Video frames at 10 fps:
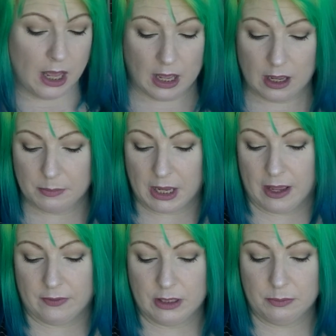Um, I
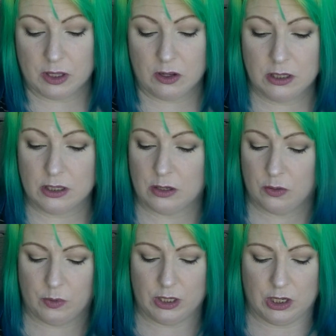have lip gloss,
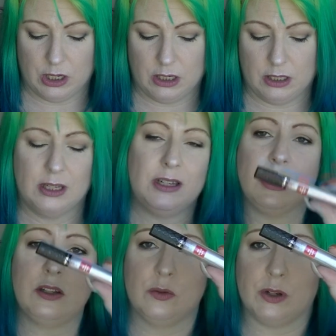which is
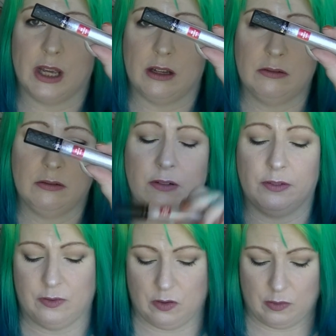Tinseltown
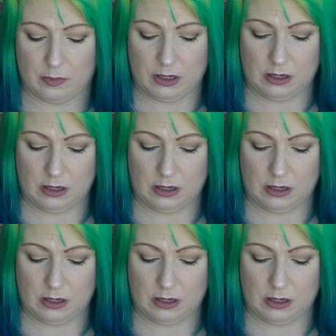from